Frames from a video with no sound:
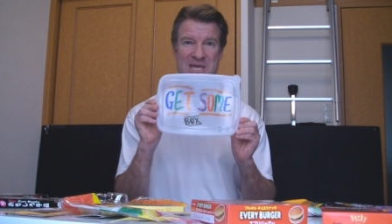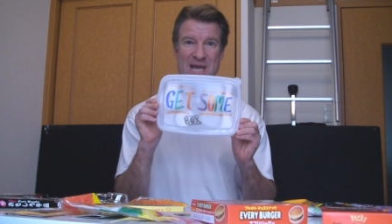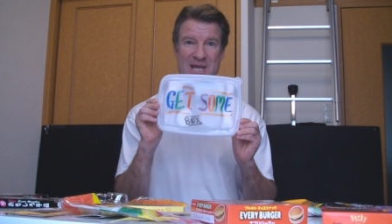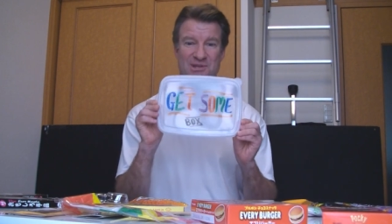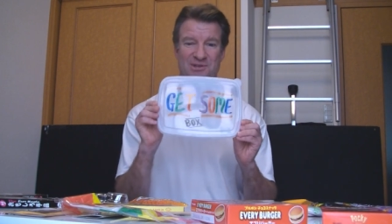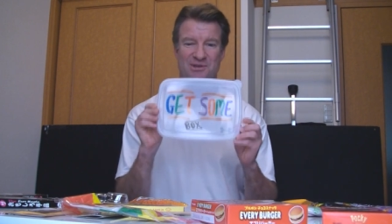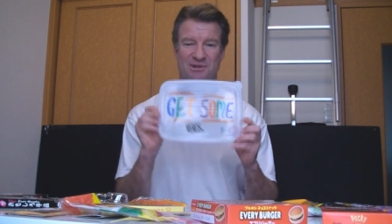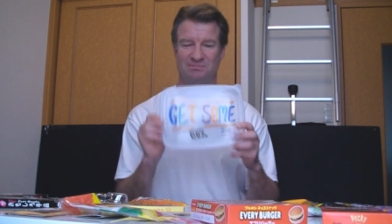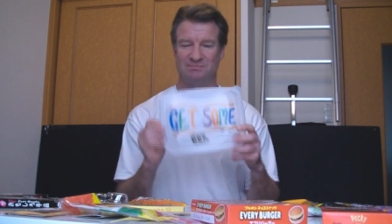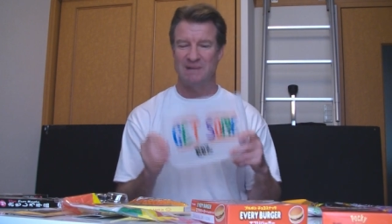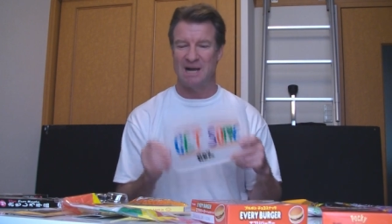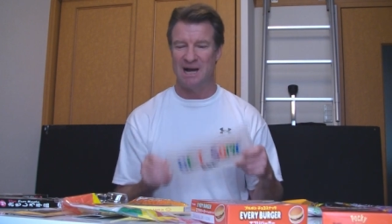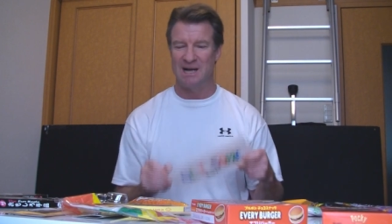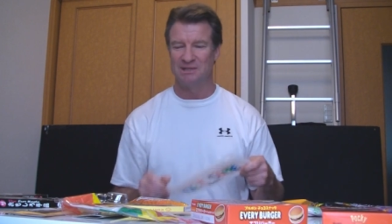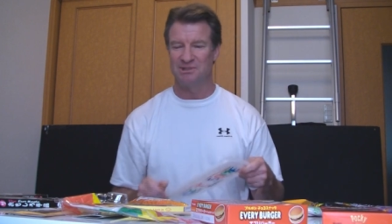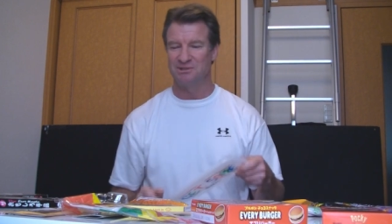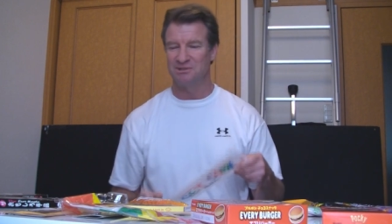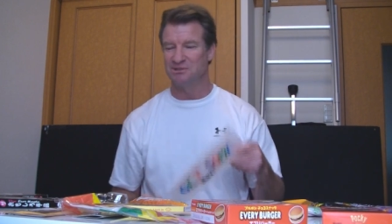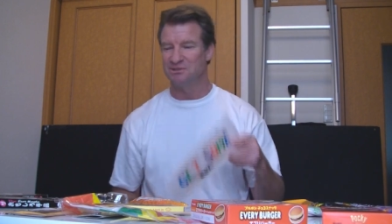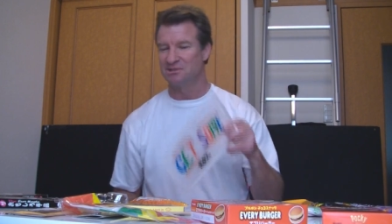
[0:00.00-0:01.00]
Get Some
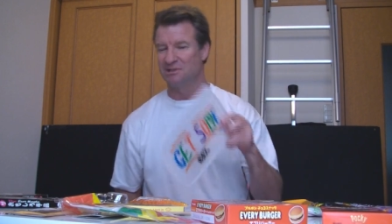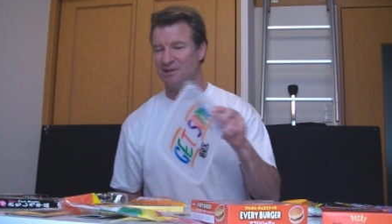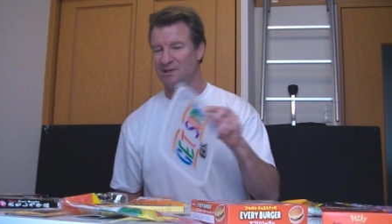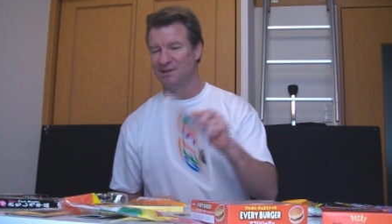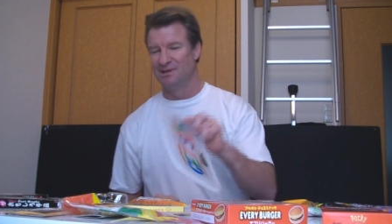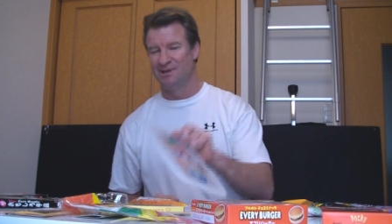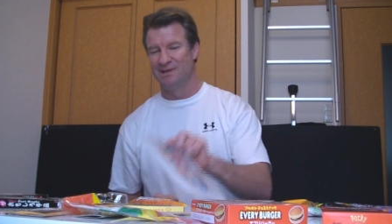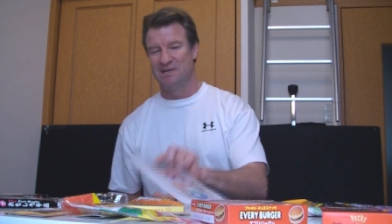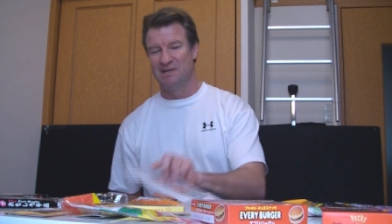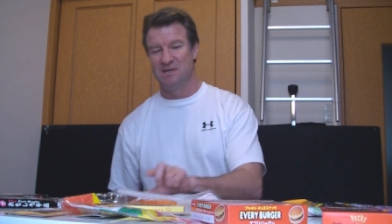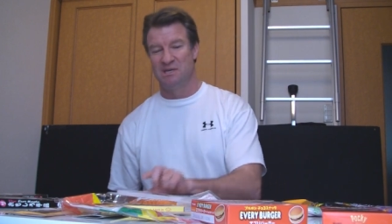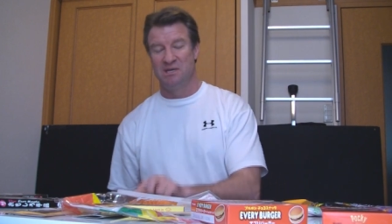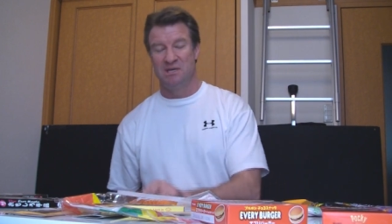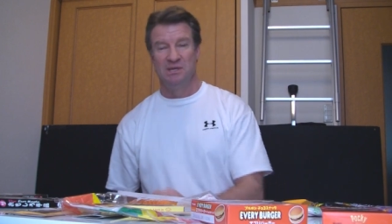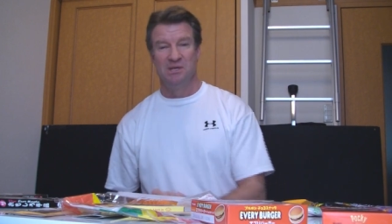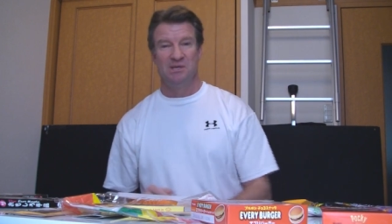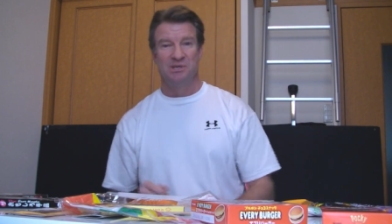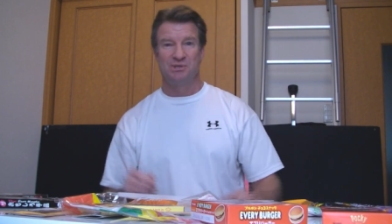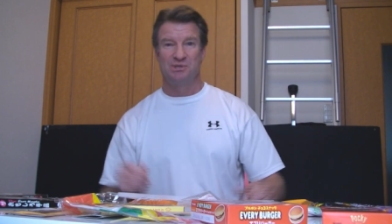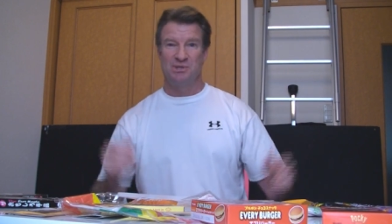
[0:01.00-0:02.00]
boxes.
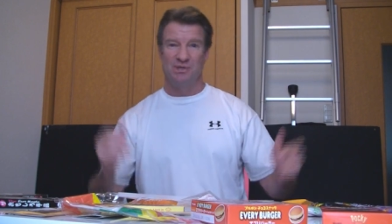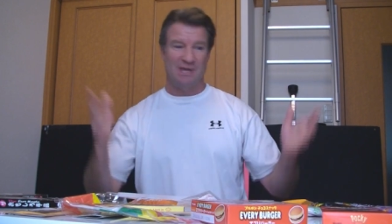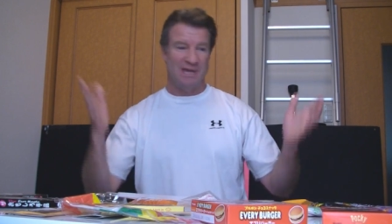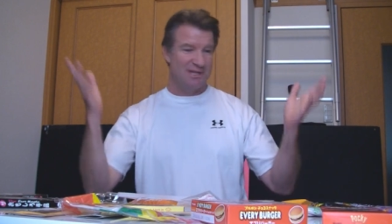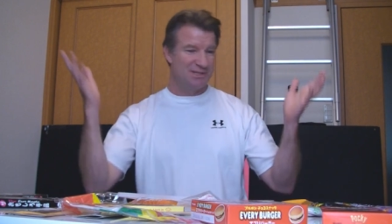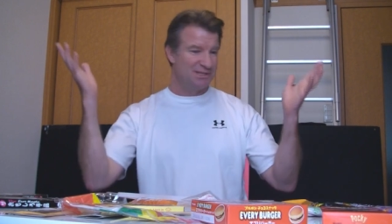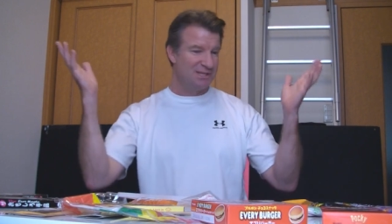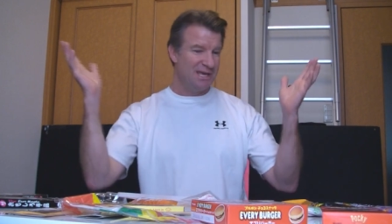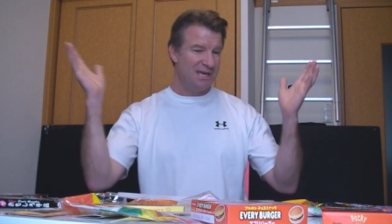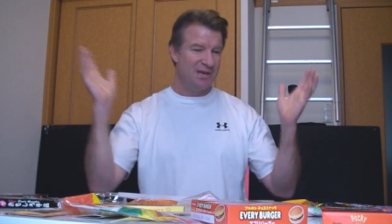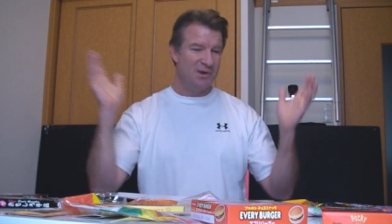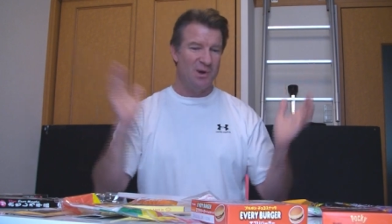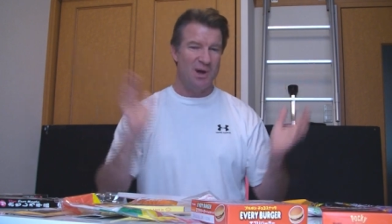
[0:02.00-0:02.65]
So that's it.